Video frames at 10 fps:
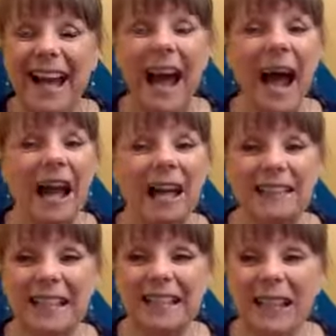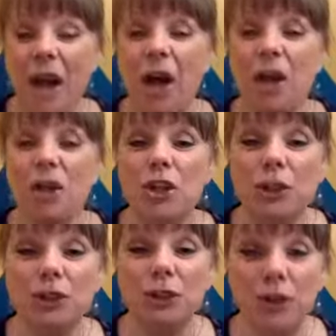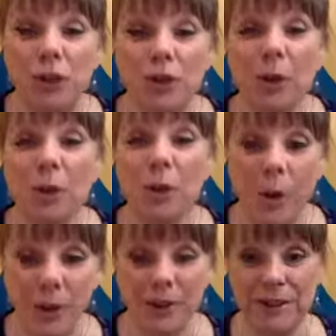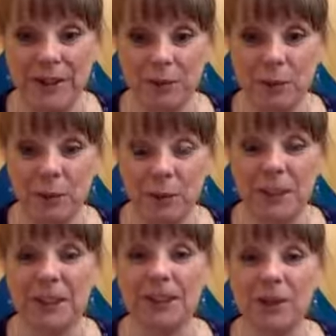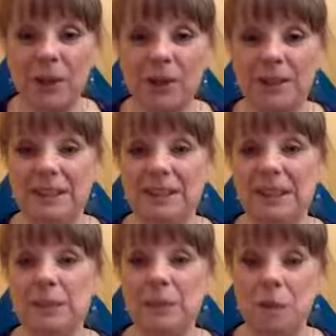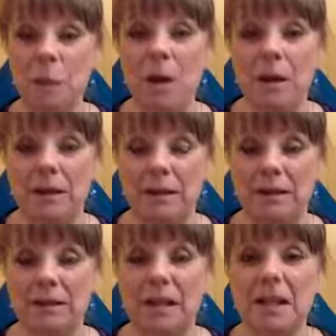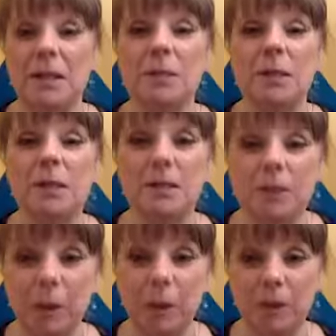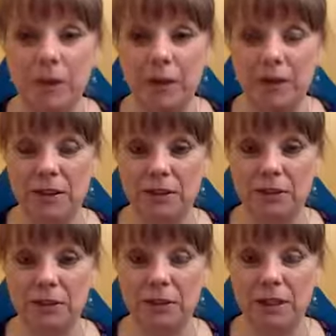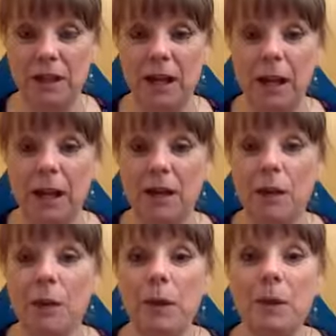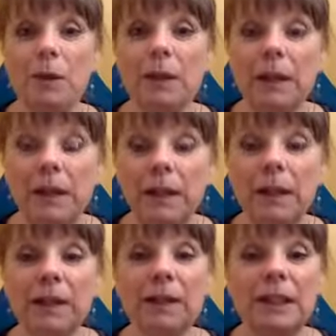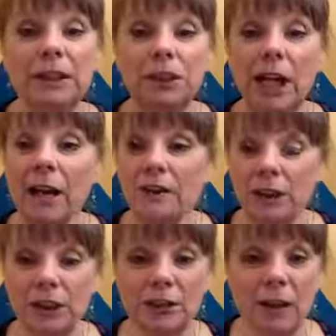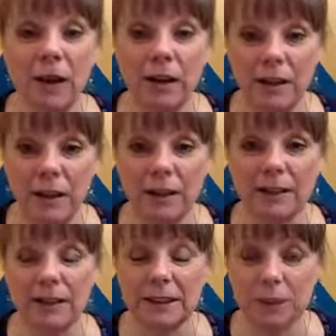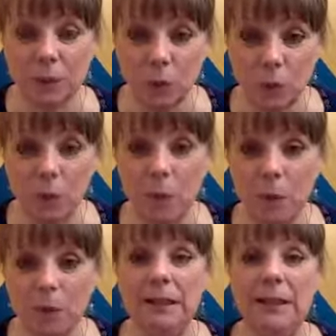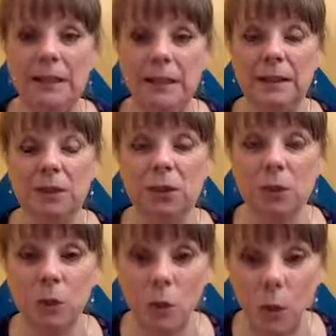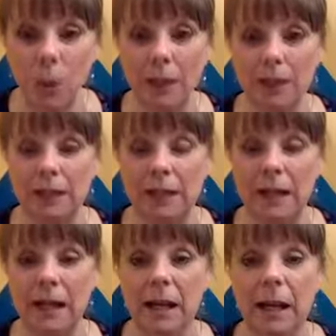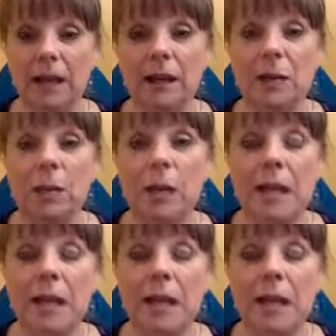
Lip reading: And I says, you should have warned us when we started SIPS 1 that it would be so effective, that we would clear these challenges for our clients so completely, so quickly, that we